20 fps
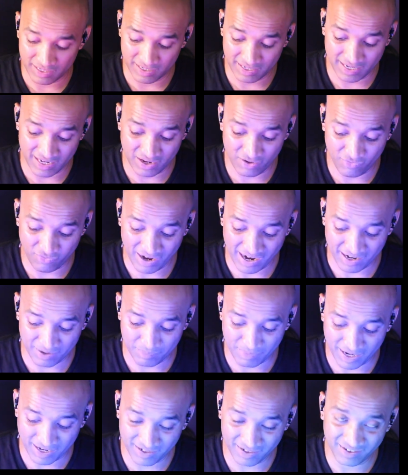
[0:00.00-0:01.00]
D flat
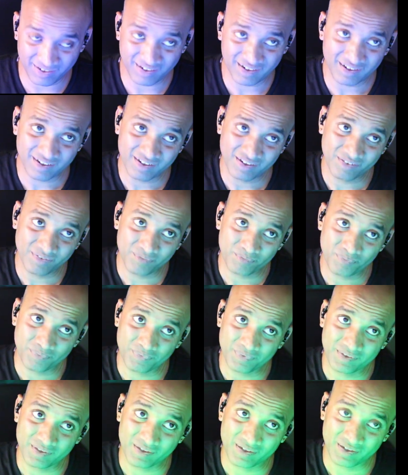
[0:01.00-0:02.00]
minor,
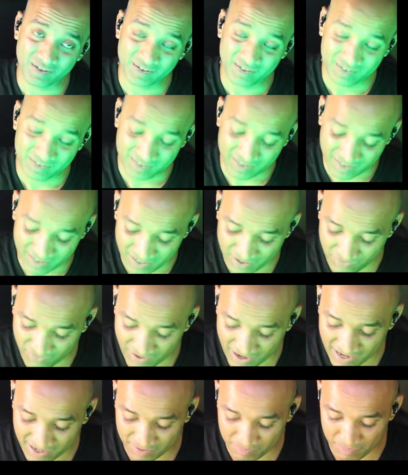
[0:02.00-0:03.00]
the D
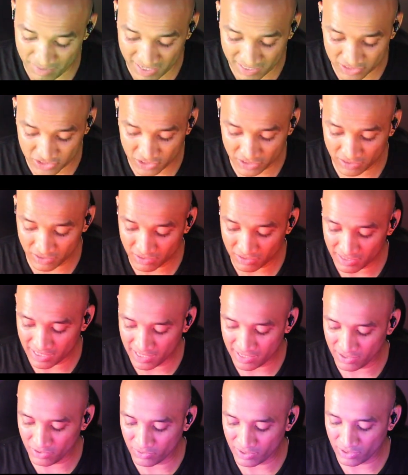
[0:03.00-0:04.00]
flat major,
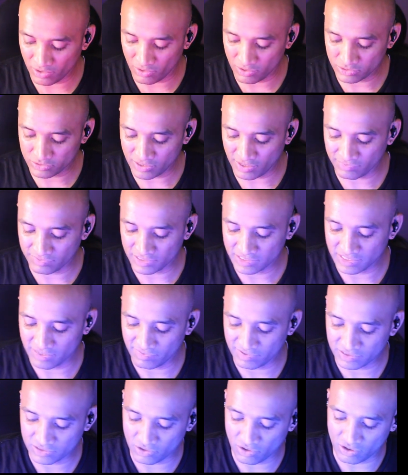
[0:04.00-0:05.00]
and you can also have the
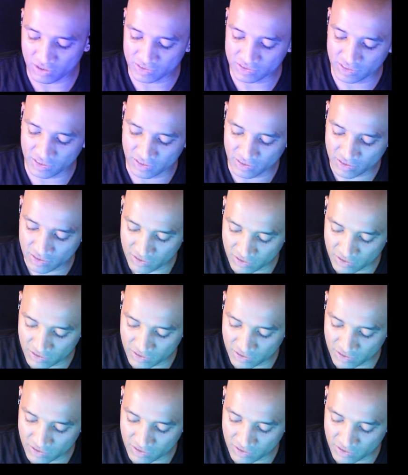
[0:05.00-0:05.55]
7th chords here.